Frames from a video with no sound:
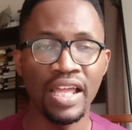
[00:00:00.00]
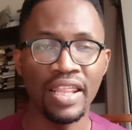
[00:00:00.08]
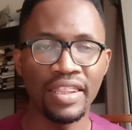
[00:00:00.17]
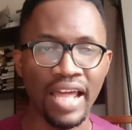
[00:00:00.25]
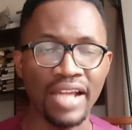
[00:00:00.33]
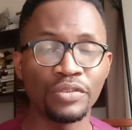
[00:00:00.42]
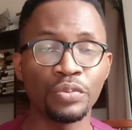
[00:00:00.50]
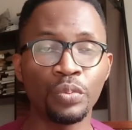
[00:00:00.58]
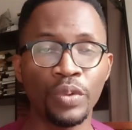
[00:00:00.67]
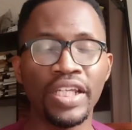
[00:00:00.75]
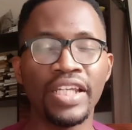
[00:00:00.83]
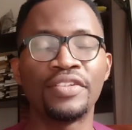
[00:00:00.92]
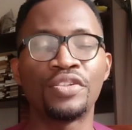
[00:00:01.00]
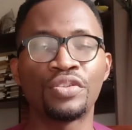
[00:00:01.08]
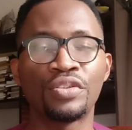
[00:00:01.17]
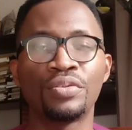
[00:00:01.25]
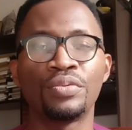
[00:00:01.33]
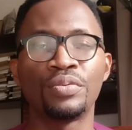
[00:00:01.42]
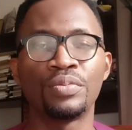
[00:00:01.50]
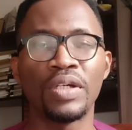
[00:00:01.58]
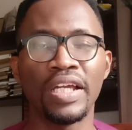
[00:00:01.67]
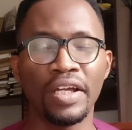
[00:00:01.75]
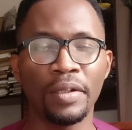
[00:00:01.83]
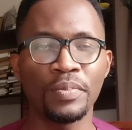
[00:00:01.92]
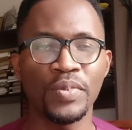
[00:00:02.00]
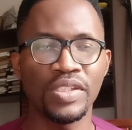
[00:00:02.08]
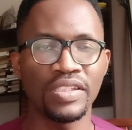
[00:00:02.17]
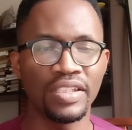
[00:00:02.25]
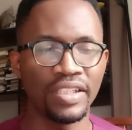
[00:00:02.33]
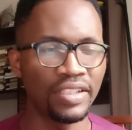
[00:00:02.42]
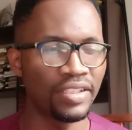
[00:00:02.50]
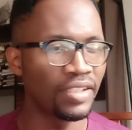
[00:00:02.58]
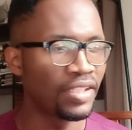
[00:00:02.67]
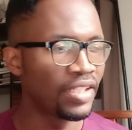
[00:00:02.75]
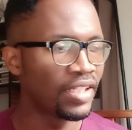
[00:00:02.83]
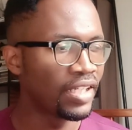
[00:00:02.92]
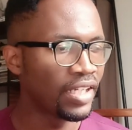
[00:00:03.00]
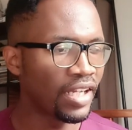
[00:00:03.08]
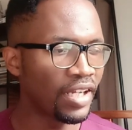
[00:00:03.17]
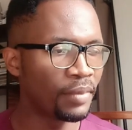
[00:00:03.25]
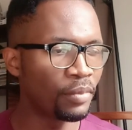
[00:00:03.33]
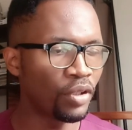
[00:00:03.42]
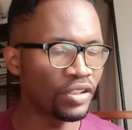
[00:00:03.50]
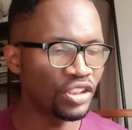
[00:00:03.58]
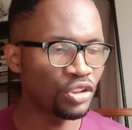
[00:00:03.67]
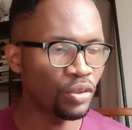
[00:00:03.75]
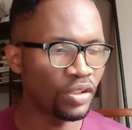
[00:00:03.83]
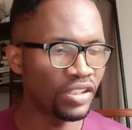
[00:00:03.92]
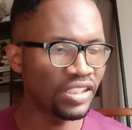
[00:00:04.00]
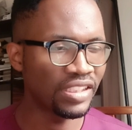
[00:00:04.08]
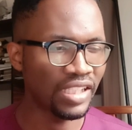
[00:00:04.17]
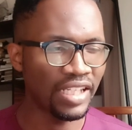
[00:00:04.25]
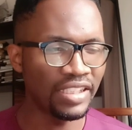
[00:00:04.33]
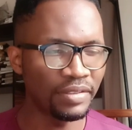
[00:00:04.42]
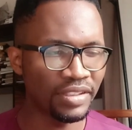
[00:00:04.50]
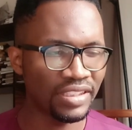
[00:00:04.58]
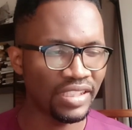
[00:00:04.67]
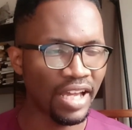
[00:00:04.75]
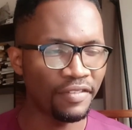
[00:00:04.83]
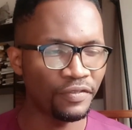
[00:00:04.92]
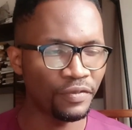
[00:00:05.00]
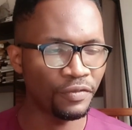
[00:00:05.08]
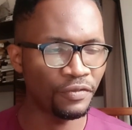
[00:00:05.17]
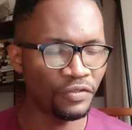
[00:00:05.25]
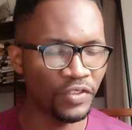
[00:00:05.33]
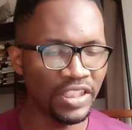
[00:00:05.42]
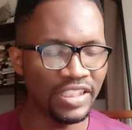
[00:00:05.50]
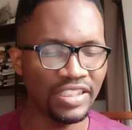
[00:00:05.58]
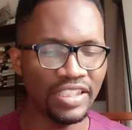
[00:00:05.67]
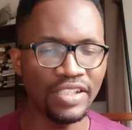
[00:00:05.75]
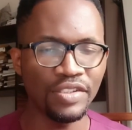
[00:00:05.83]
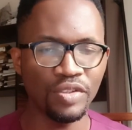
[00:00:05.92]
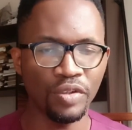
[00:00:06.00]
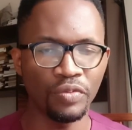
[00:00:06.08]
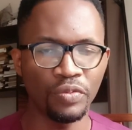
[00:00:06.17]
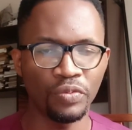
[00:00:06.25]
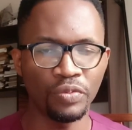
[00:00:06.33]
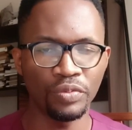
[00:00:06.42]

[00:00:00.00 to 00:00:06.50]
that way too helps the organization understand, the staff feel a sense of